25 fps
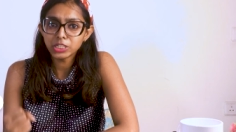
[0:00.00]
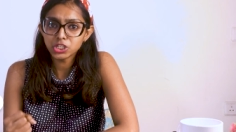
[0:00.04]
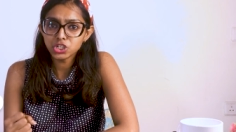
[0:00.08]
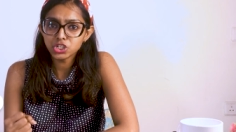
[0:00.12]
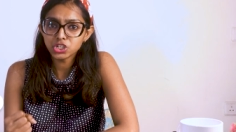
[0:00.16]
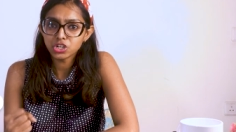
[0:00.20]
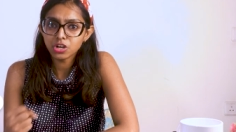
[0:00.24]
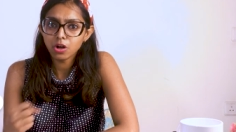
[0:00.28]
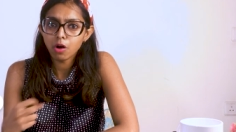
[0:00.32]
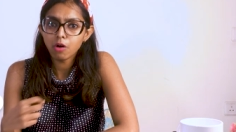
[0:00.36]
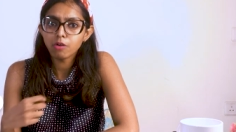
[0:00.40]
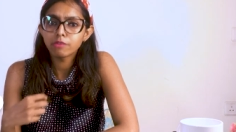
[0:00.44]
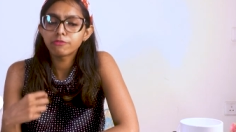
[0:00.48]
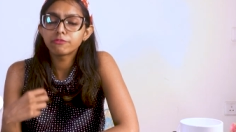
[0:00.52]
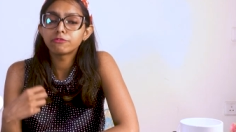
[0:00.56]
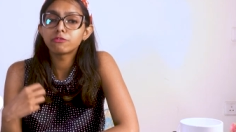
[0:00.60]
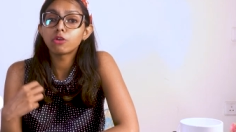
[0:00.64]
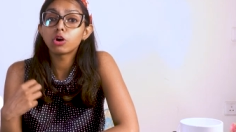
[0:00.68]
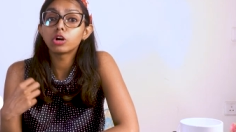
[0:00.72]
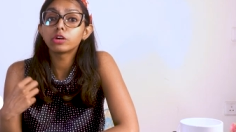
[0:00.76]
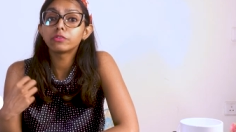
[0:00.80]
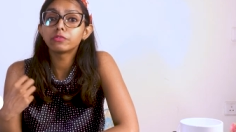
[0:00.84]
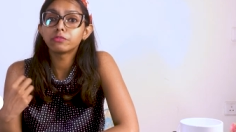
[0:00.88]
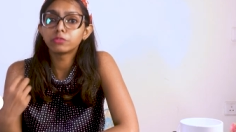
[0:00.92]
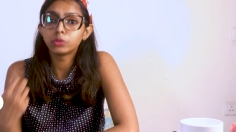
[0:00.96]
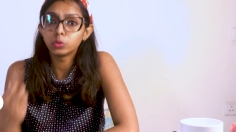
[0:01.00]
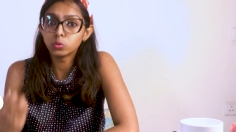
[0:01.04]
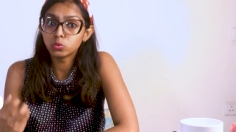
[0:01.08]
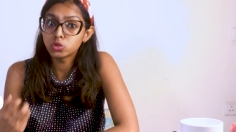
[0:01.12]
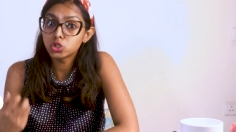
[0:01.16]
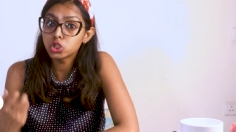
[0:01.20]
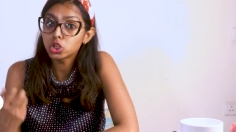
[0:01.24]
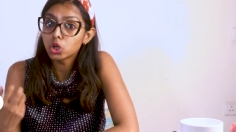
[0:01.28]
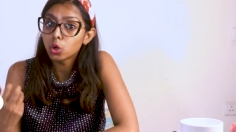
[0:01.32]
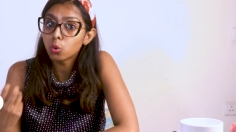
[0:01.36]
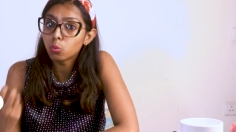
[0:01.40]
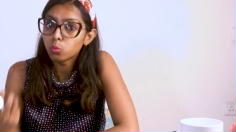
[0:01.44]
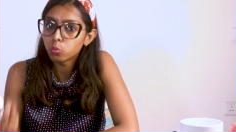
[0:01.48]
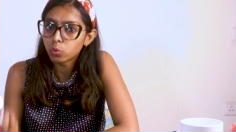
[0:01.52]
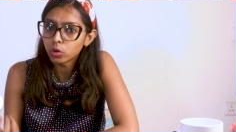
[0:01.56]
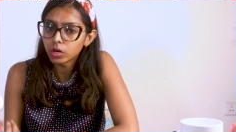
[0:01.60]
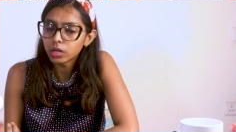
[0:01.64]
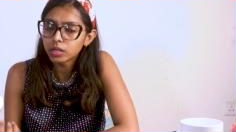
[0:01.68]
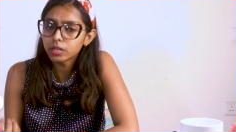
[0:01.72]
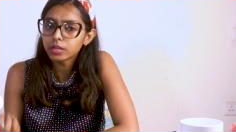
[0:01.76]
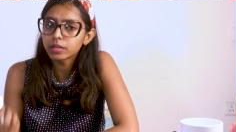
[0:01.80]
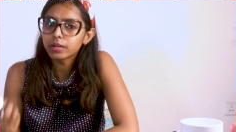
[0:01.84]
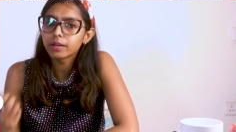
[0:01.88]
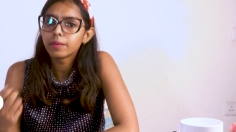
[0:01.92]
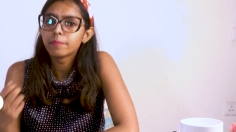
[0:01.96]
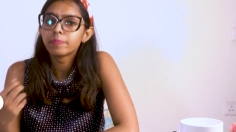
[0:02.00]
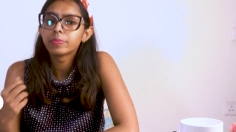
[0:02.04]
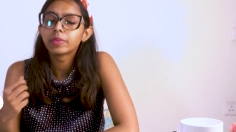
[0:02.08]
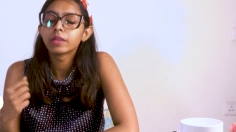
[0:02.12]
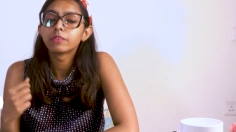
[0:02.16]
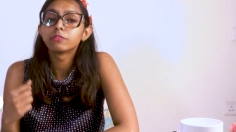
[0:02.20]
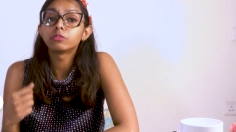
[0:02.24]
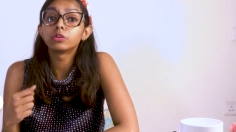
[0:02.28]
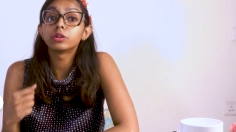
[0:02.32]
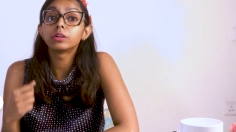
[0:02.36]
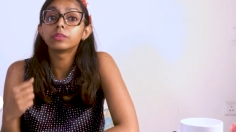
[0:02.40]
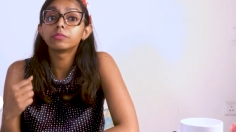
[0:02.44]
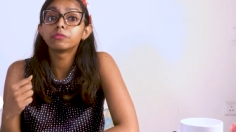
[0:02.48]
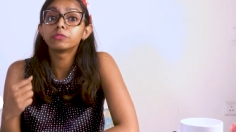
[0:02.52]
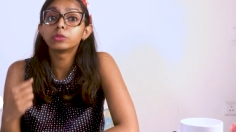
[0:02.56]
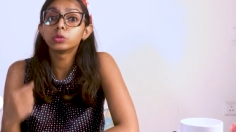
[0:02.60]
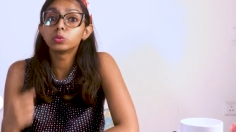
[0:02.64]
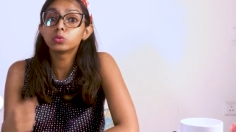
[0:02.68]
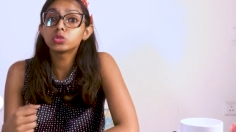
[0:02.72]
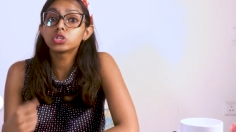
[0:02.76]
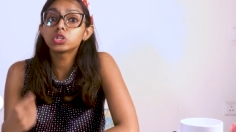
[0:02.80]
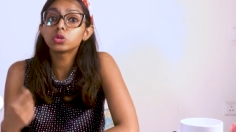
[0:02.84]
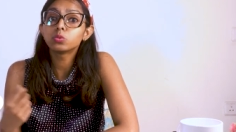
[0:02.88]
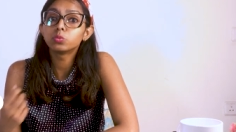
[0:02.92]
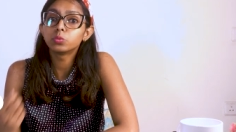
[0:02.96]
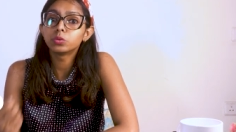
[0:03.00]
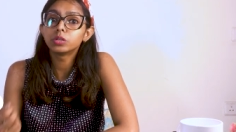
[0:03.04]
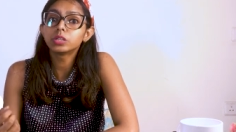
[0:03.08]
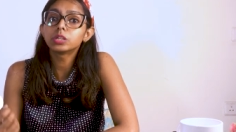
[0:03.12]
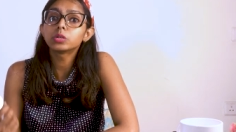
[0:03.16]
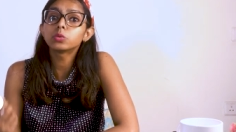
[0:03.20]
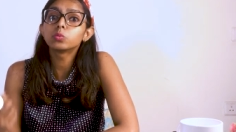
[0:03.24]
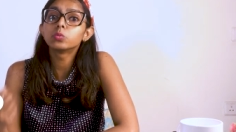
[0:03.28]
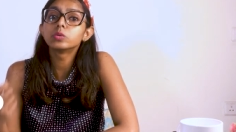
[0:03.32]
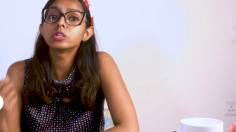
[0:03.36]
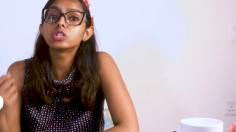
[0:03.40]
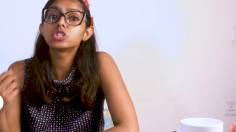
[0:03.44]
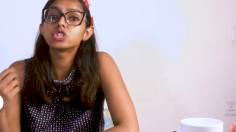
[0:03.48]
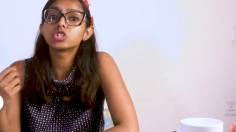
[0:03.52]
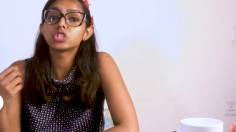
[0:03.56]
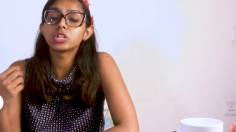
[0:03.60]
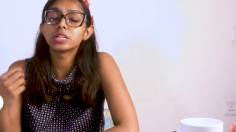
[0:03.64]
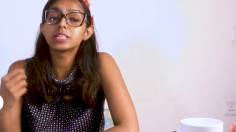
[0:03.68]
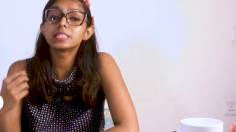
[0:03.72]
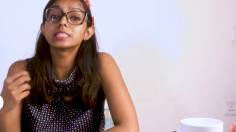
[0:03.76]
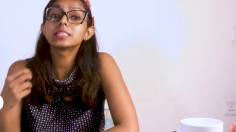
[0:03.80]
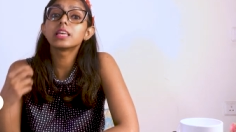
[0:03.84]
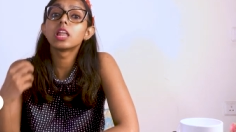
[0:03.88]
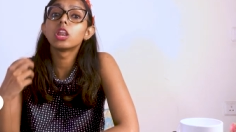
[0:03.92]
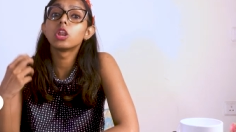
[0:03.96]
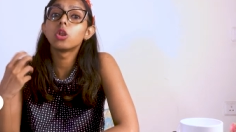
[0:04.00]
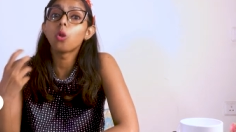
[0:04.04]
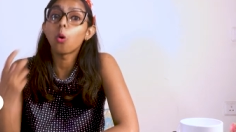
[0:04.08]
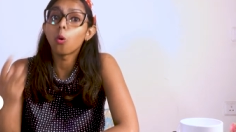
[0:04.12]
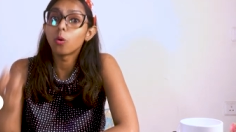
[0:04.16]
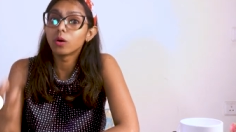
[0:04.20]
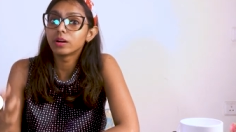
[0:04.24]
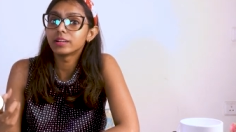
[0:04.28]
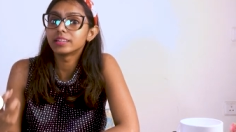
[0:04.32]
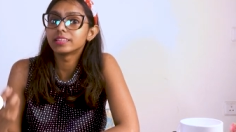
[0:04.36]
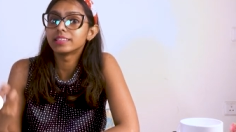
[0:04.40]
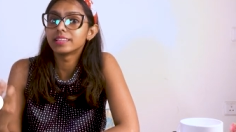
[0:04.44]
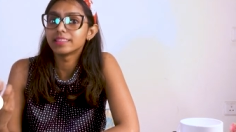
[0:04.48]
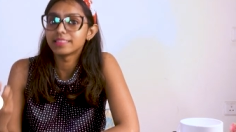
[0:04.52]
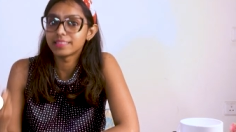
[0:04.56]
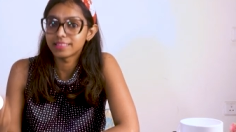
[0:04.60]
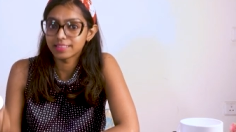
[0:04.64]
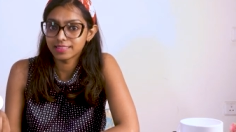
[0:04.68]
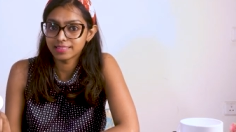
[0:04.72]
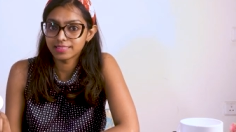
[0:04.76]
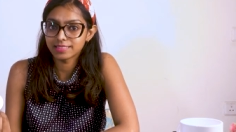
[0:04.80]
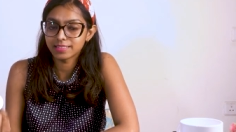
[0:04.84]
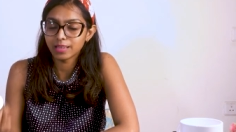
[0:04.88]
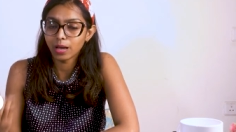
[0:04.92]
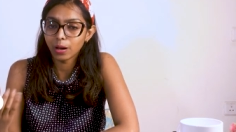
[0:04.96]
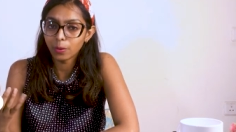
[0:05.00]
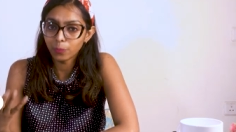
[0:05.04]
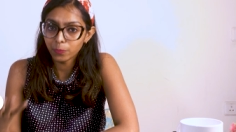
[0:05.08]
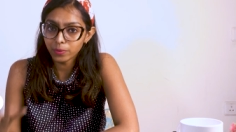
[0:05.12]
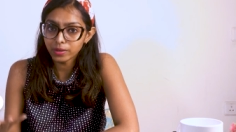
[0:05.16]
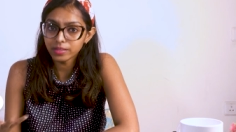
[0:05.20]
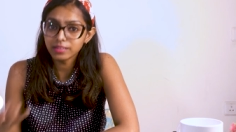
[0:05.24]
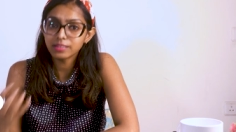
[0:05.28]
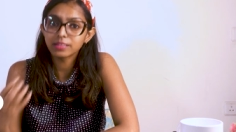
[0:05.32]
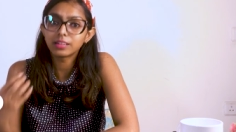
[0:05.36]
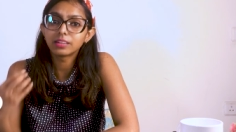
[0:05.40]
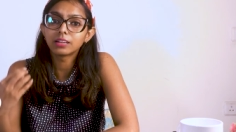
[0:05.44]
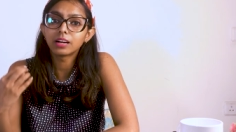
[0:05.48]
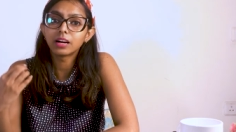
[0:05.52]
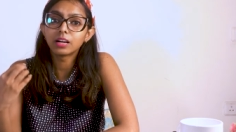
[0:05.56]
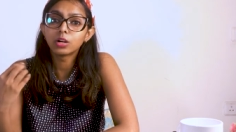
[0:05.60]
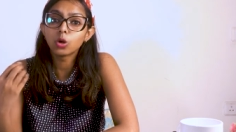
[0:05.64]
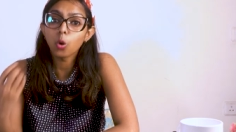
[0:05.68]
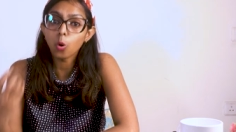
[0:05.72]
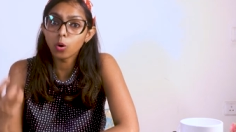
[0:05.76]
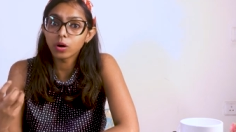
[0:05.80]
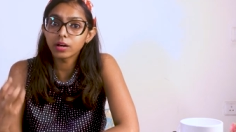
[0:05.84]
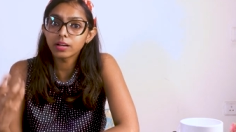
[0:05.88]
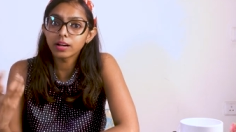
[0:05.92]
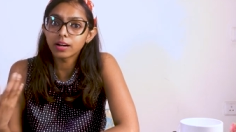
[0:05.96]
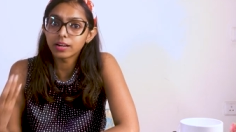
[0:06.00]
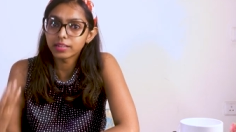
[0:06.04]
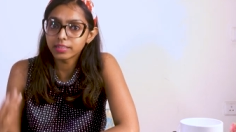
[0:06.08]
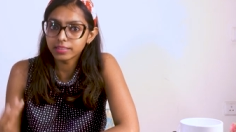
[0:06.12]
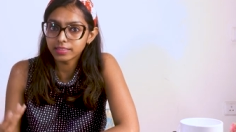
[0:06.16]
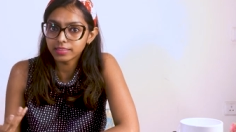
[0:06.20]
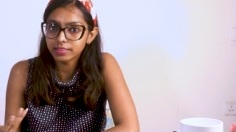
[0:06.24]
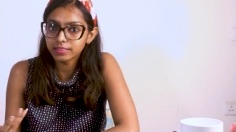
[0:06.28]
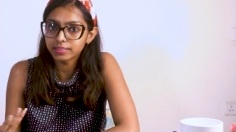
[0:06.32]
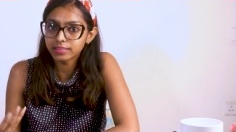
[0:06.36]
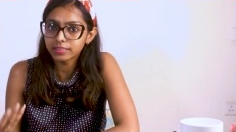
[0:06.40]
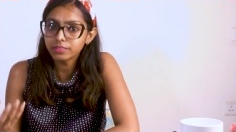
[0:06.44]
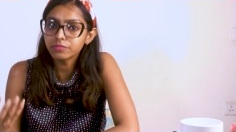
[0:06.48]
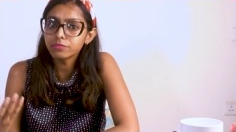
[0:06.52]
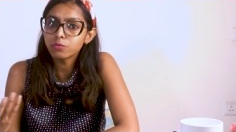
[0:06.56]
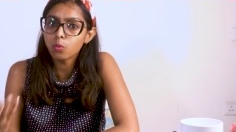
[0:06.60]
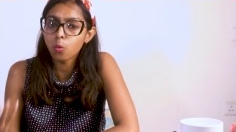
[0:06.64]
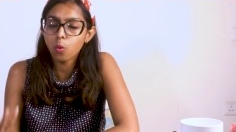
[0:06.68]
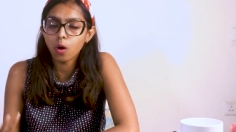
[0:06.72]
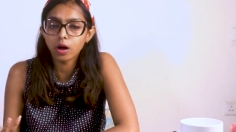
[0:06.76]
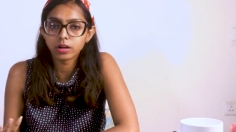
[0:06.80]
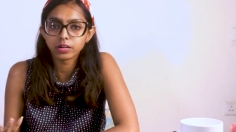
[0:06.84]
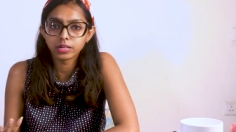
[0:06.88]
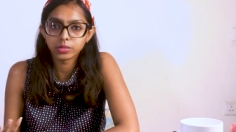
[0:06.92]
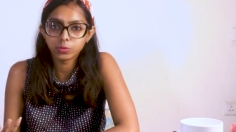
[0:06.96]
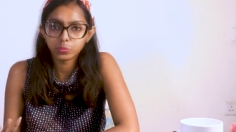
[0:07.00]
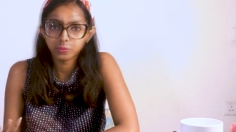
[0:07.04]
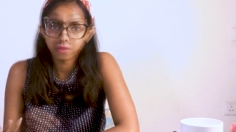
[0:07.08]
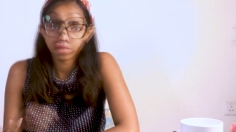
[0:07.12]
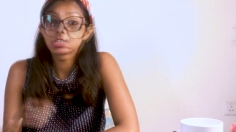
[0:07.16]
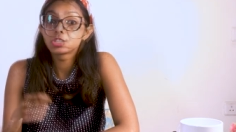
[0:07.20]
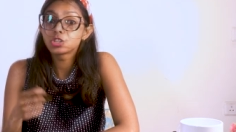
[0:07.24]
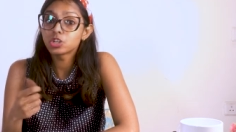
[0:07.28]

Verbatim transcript: pitch for future work, for future work which is longer than this, okay? A longer article than 400.